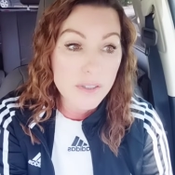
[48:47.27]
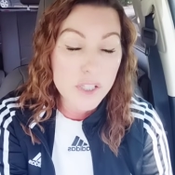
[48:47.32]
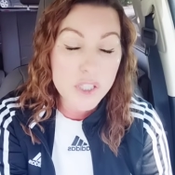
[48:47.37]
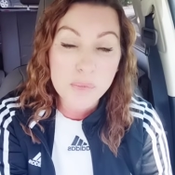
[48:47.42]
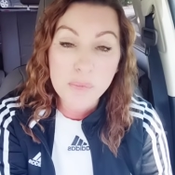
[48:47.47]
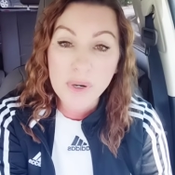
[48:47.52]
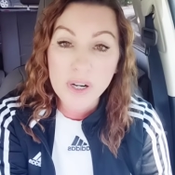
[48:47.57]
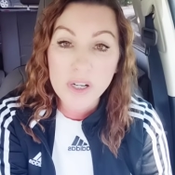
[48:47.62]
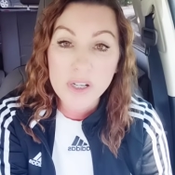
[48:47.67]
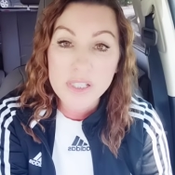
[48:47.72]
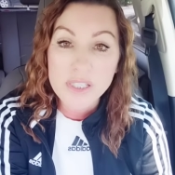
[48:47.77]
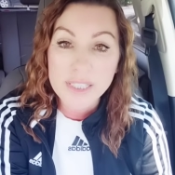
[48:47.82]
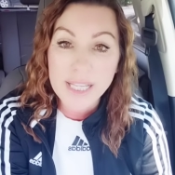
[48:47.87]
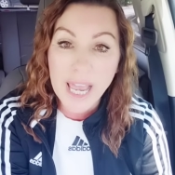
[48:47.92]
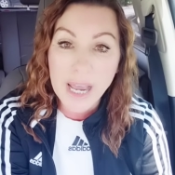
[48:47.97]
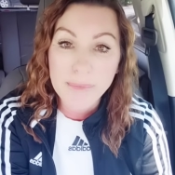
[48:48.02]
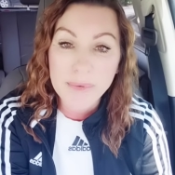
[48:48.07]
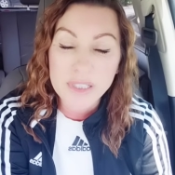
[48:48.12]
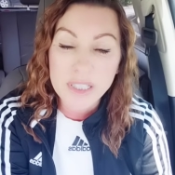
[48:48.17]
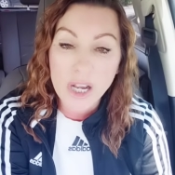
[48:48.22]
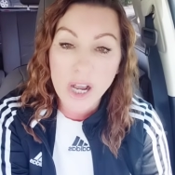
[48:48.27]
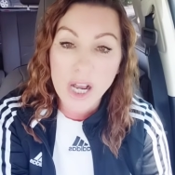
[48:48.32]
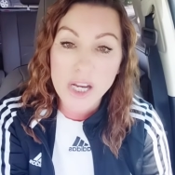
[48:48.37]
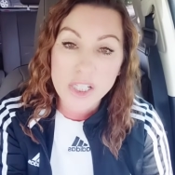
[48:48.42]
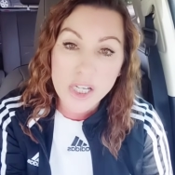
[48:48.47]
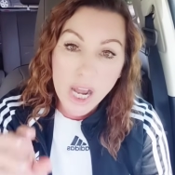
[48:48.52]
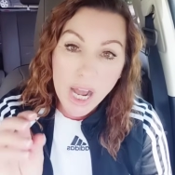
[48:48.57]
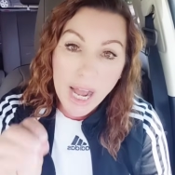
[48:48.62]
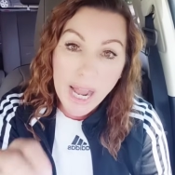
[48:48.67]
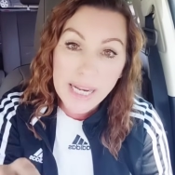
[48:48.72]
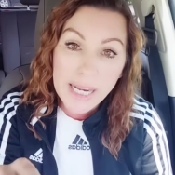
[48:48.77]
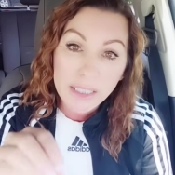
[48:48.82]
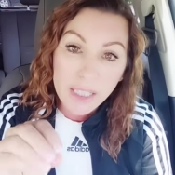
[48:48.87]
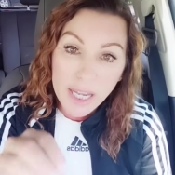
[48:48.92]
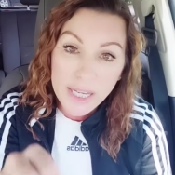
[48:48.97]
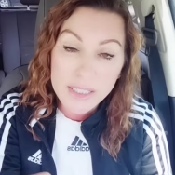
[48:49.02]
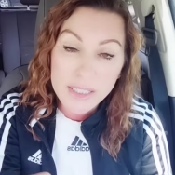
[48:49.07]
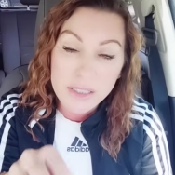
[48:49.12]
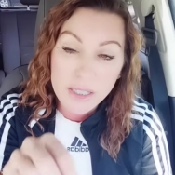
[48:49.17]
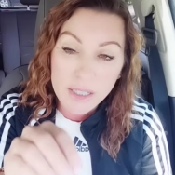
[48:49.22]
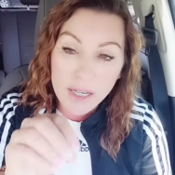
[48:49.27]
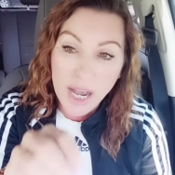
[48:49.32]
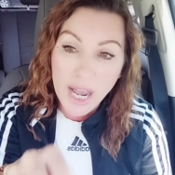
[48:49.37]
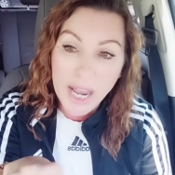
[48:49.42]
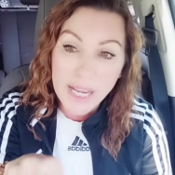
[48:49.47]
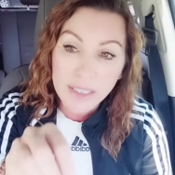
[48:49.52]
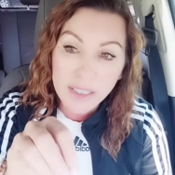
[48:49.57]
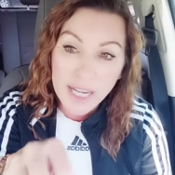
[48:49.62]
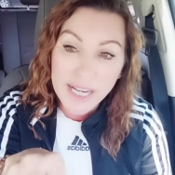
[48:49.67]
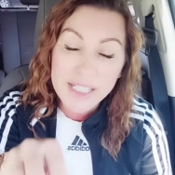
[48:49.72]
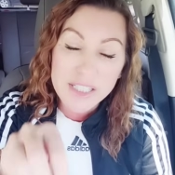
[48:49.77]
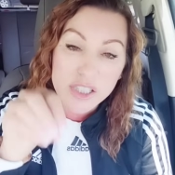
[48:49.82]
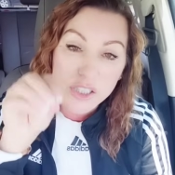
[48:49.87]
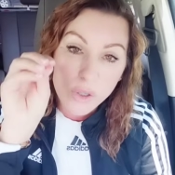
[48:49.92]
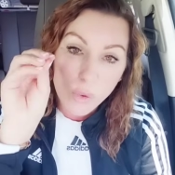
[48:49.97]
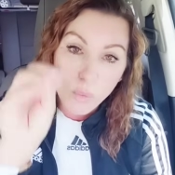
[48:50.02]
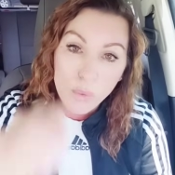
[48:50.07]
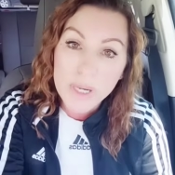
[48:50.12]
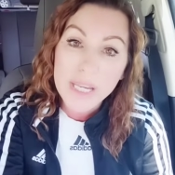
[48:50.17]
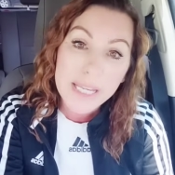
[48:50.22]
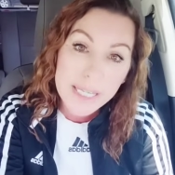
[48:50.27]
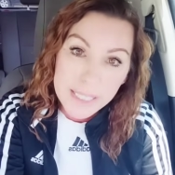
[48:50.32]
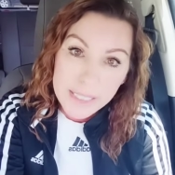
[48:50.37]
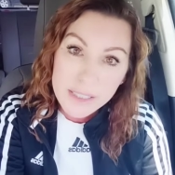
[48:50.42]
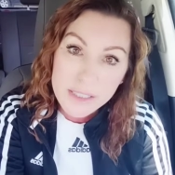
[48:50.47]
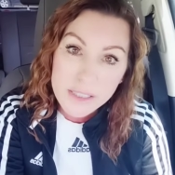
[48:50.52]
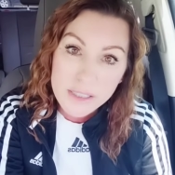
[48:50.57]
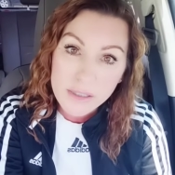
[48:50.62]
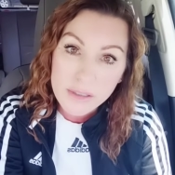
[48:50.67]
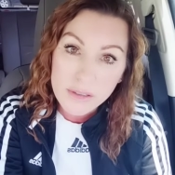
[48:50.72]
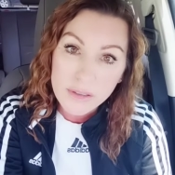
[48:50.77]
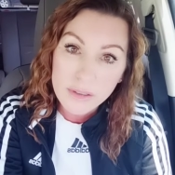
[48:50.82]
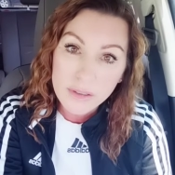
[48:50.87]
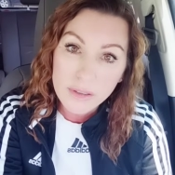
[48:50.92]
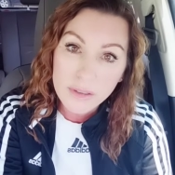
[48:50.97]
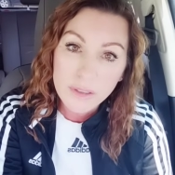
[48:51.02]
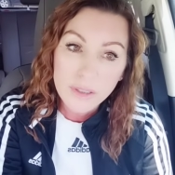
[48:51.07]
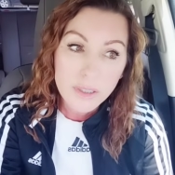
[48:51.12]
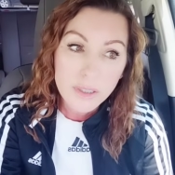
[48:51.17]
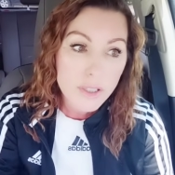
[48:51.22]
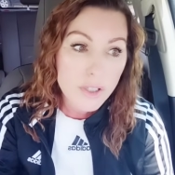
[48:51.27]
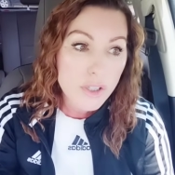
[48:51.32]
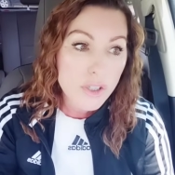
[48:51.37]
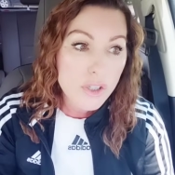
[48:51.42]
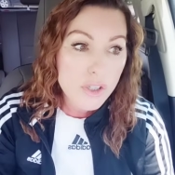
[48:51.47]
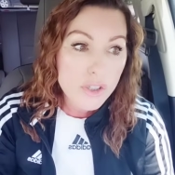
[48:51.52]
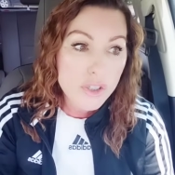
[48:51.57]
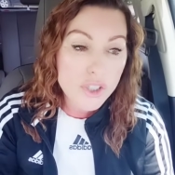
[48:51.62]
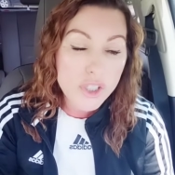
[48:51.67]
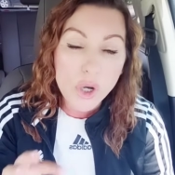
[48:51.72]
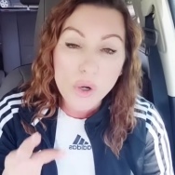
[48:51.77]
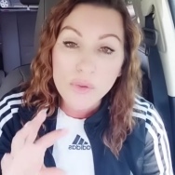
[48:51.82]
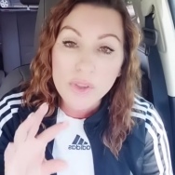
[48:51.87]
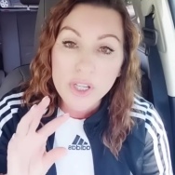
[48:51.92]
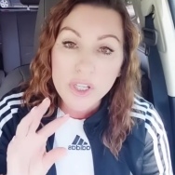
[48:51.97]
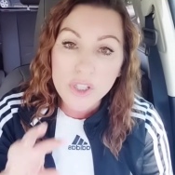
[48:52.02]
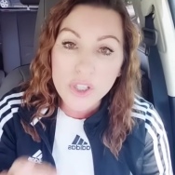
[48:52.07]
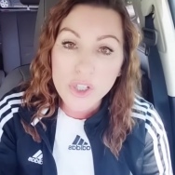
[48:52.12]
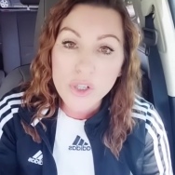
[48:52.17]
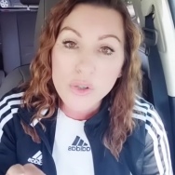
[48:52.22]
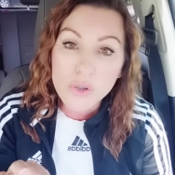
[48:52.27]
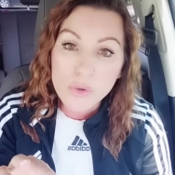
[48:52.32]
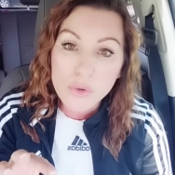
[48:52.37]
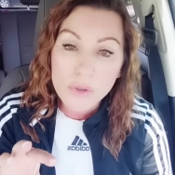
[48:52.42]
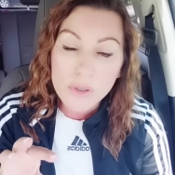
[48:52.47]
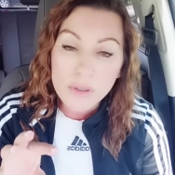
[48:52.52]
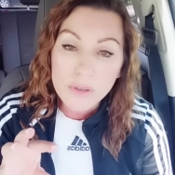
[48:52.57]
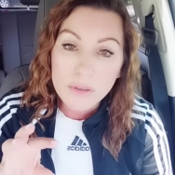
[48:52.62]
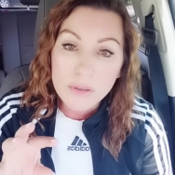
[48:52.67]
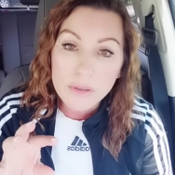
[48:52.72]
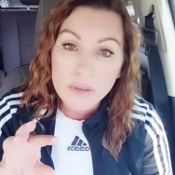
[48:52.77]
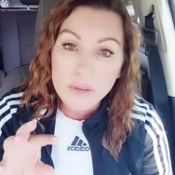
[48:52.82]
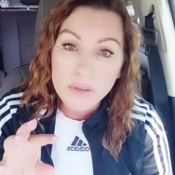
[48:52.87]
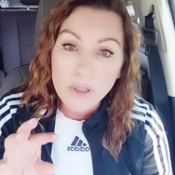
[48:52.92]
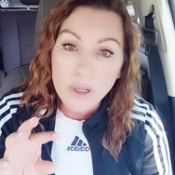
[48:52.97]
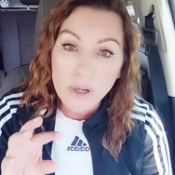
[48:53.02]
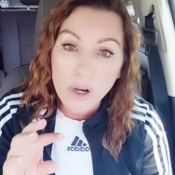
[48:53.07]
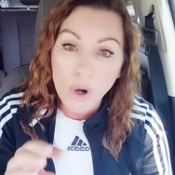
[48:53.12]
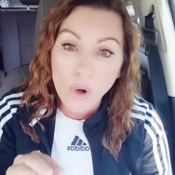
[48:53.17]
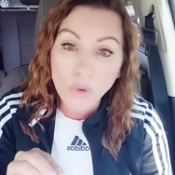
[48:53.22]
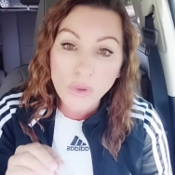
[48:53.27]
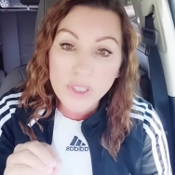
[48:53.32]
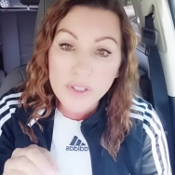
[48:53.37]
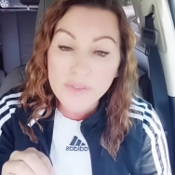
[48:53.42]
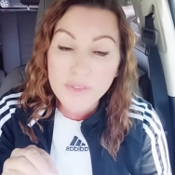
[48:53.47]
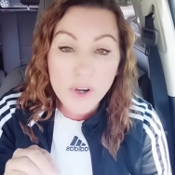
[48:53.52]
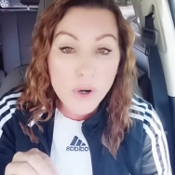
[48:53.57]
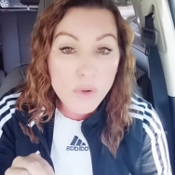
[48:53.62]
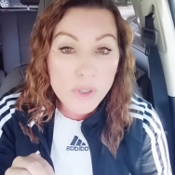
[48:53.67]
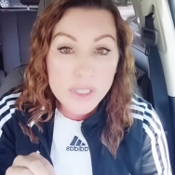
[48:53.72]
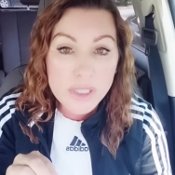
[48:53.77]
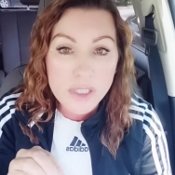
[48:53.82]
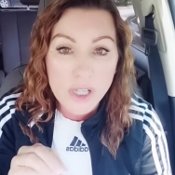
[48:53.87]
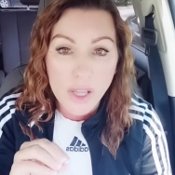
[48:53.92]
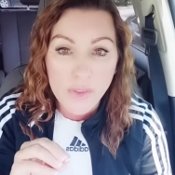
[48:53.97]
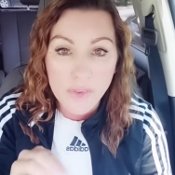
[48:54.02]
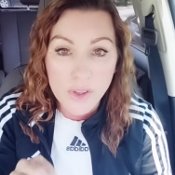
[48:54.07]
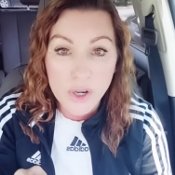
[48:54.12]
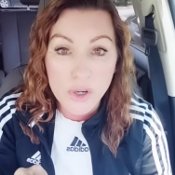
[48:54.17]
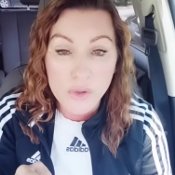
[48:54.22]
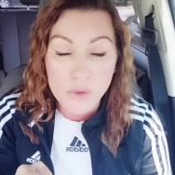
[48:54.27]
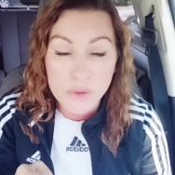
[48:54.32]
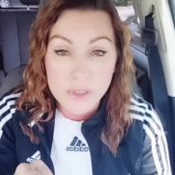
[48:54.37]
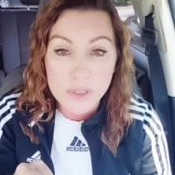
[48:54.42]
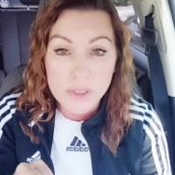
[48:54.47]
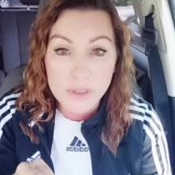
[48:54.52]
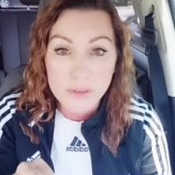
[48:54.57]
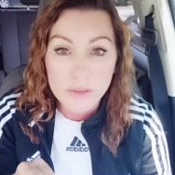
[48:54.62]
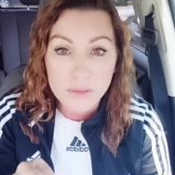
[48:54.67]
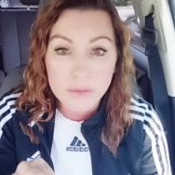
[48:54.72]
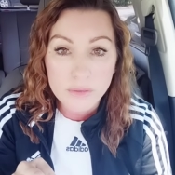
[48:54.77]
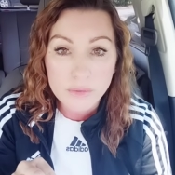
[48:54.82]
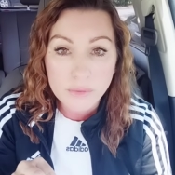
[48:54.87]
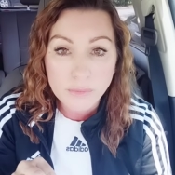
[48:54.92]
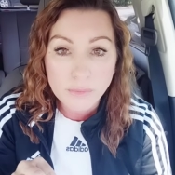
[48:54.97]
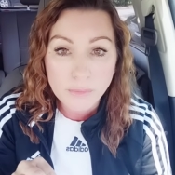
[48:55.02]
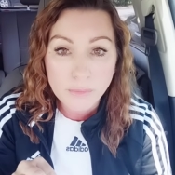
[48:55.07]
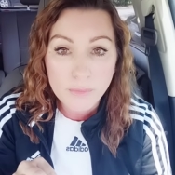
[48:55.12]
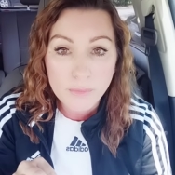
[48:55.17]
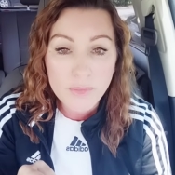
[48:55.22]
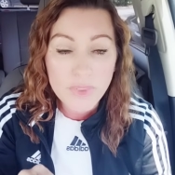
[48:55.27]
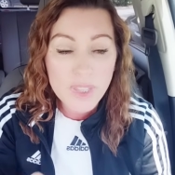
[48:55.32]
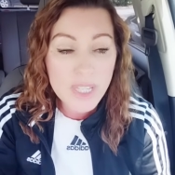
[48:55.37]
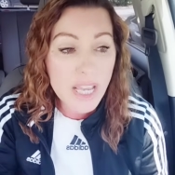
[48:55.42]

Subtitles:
And the spirit of sabotage highlights the weeds so that you only focus on those.